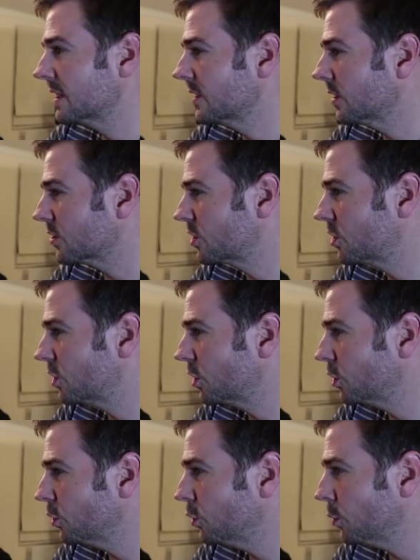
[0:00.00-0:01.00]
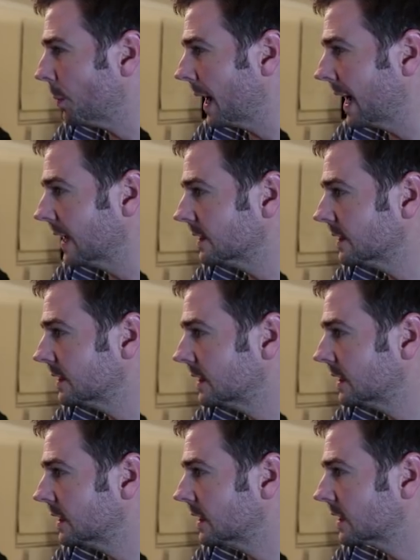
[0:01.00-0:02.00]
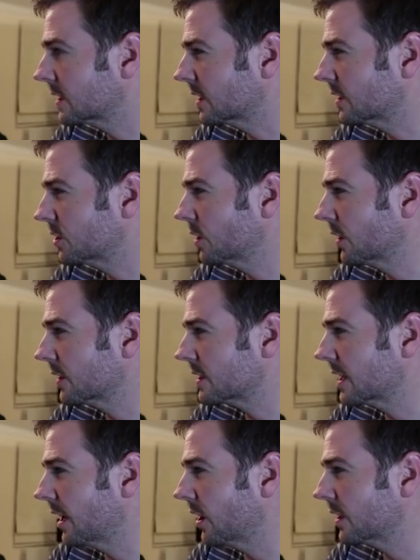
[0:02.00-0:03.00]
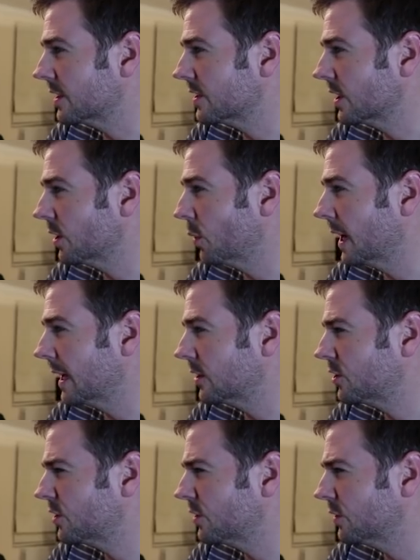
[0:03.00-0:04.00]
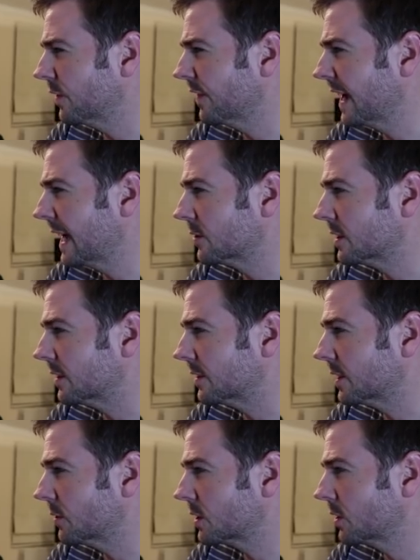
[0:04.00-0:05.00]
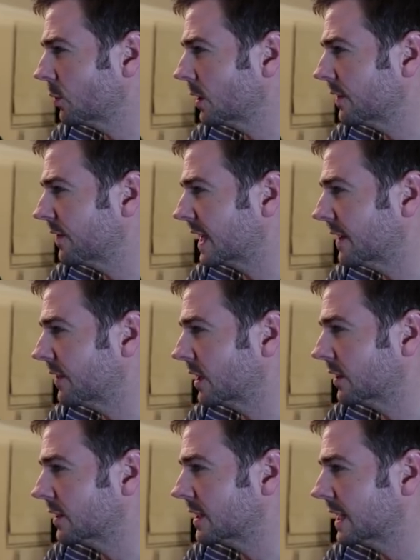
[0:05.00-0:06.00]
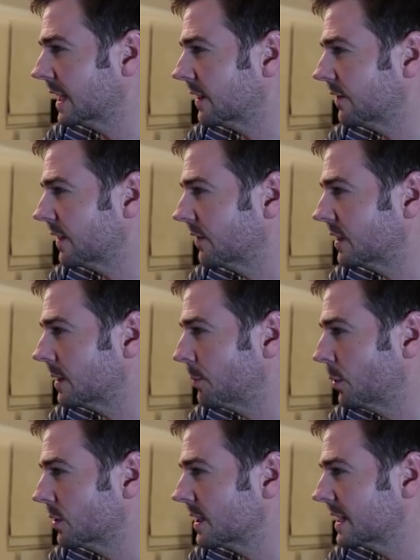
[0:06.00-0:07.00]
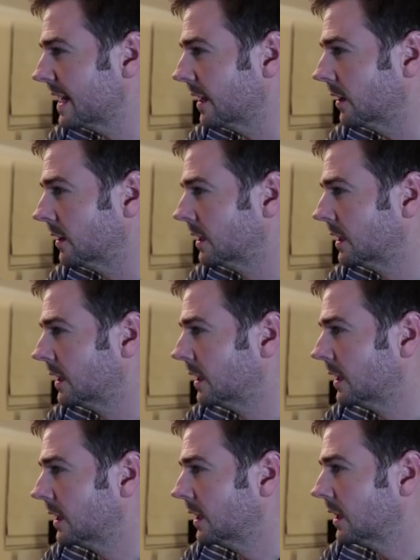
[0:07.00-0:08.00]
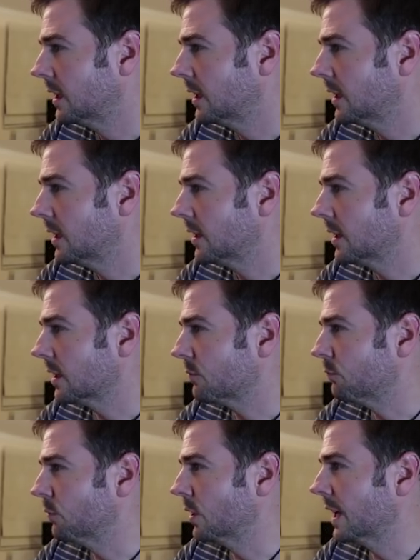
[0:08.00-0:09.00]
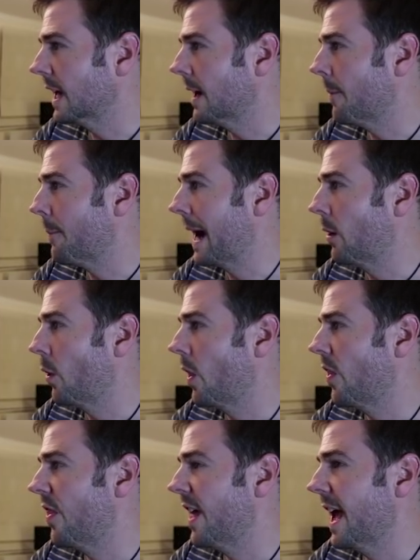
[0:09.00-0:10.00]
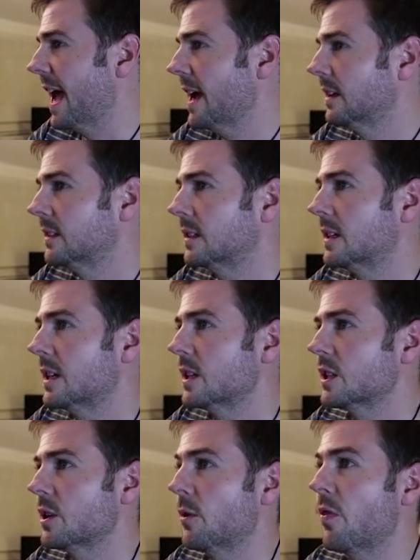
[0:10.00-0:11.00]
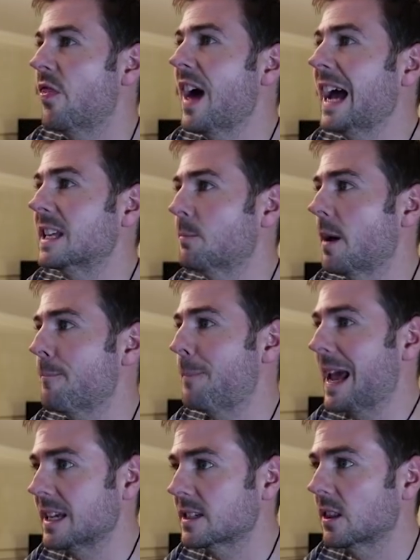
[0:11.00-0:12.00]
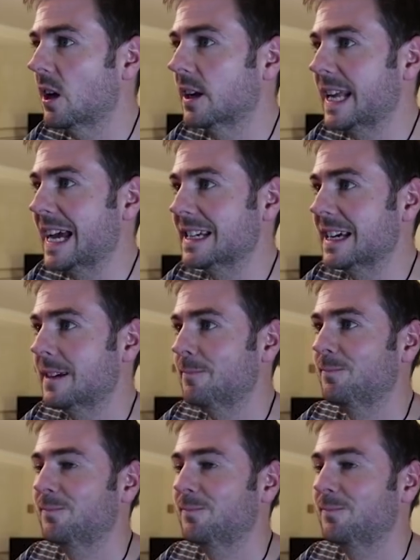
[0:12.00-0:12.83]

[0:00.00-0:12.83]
It's not too bad, because I shot this at ISO 2000, so it's quite forgiving on the D850, but still, let's run it at about there. So that is my baseline edit.